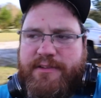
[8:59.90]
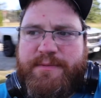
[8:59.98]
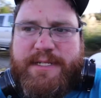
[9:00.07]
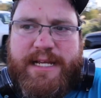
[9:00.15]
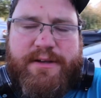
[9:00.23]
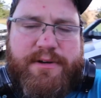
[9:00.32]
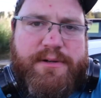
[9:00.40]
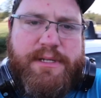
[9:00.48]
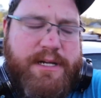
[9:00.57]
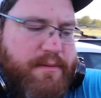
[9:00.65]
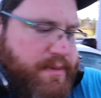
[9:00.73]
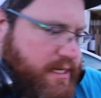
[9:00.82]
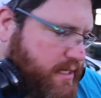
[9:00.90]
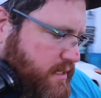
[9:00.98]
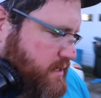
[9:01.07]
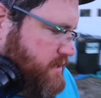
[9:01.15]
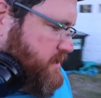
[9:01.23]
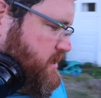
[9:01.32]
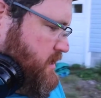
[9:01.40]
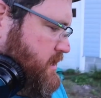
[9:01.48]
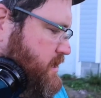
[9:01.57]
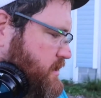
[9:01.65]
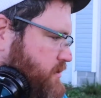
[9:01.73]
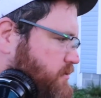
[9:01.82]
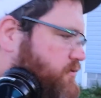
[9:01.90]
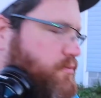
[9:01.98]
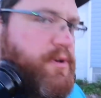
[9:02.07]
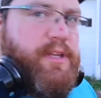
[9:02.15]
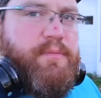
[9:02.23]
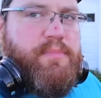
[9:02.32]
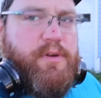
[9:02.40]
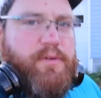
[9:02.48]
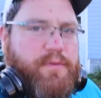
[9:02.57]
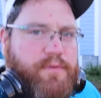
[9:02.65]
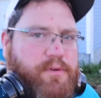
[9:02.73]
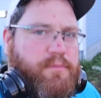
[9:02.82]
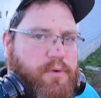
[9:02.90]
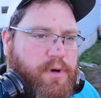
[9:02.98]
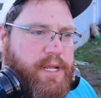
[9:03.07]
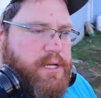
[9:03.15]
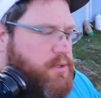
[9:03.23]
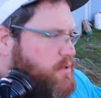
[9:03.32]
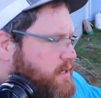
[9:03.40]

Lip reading: one down earlier because there was a really beautiful morning glory